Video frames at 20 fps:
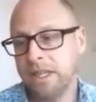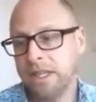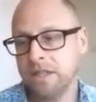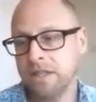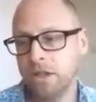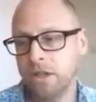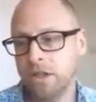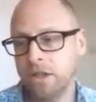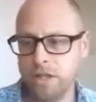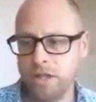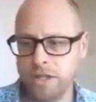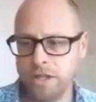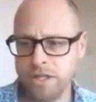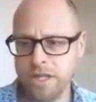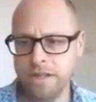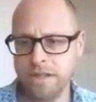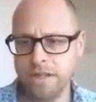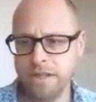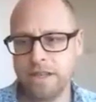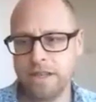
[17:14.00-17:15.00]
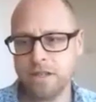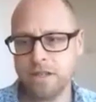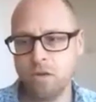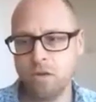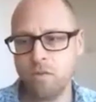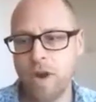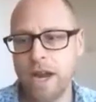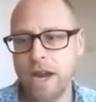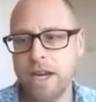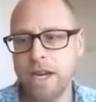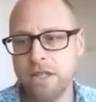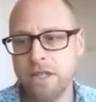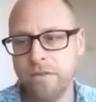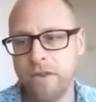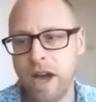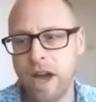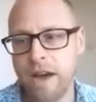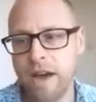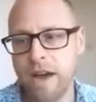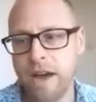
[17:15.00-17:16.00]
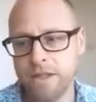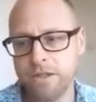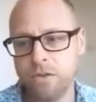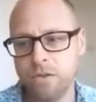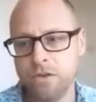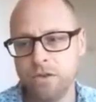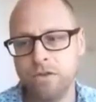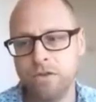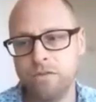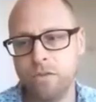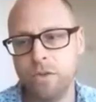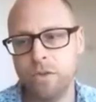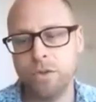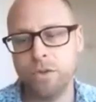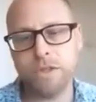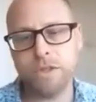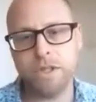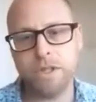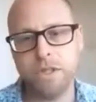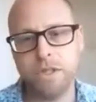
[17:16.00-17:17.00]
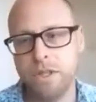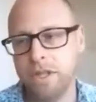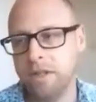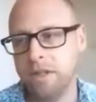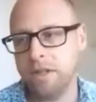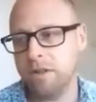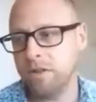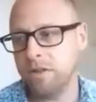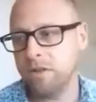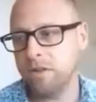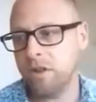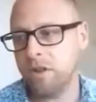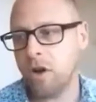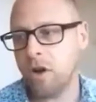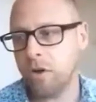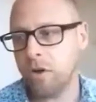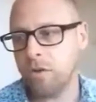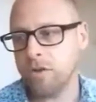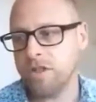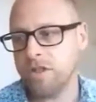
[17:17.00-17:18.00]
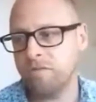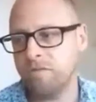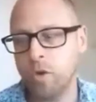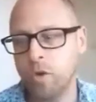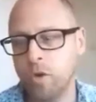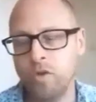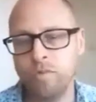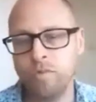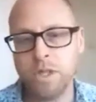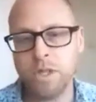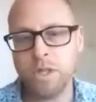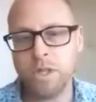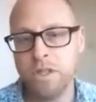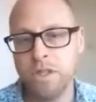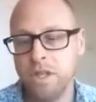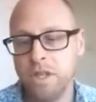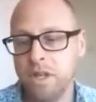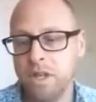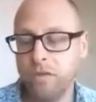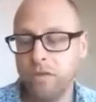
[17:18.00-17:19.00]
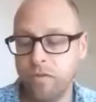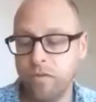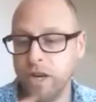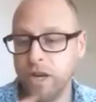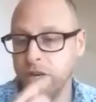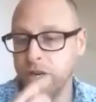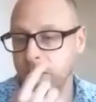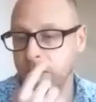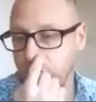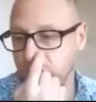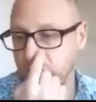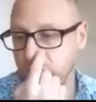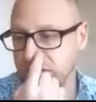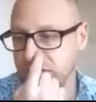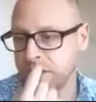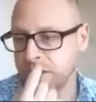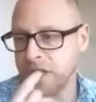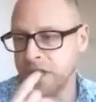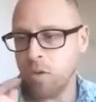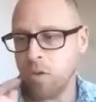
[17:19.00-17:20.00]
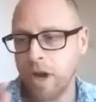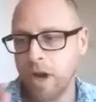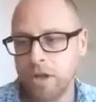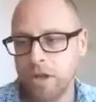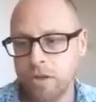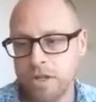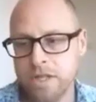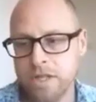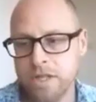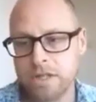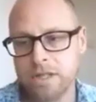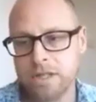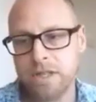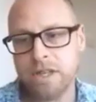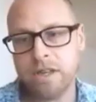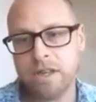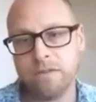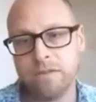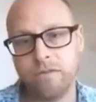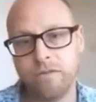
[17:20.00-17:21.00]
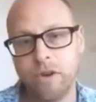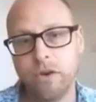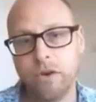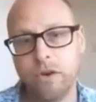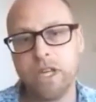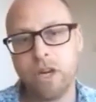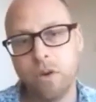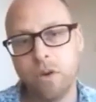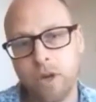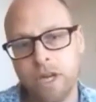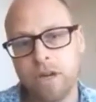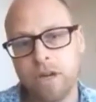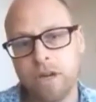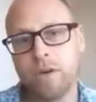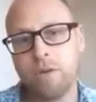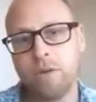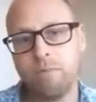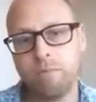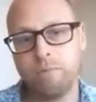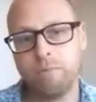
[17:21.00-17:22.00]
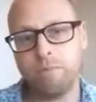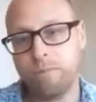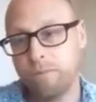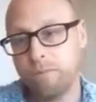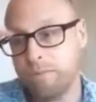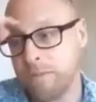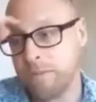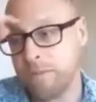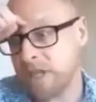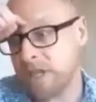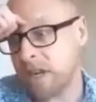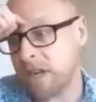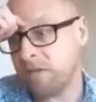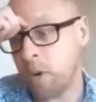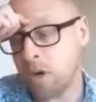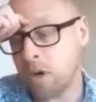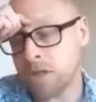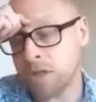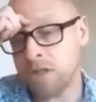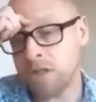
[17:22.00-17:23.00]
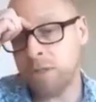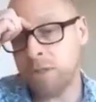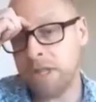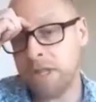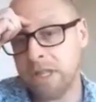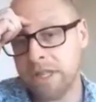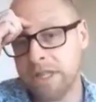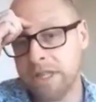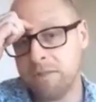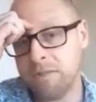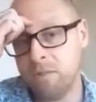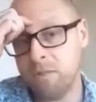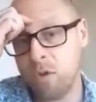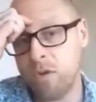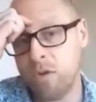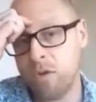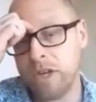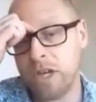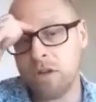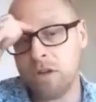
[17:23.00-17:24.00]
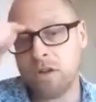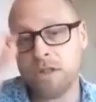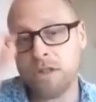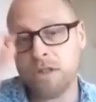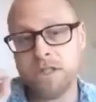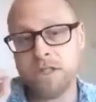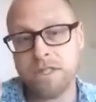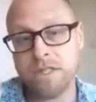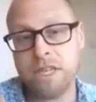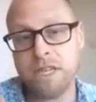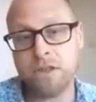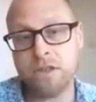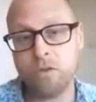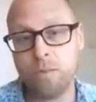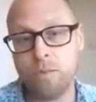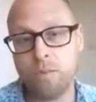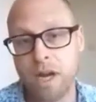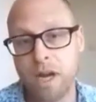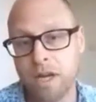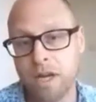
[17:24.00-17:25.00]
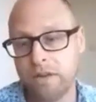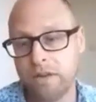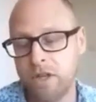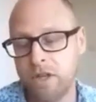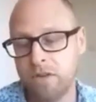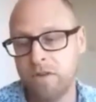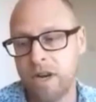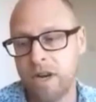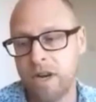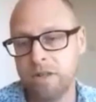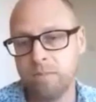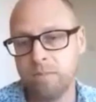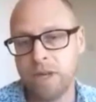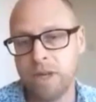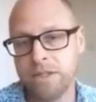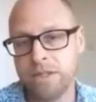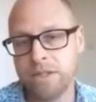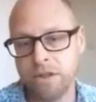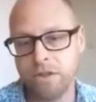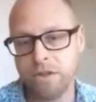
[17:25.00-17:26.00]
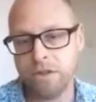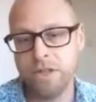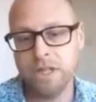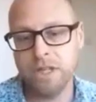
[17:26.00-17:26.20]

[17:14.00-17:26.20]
So you can see that there's a range of other sorts of routes and corridors of movement, but in a very interesting way, you can see a very coherent set of possibilities moving across the central part of the Iranian Plateau.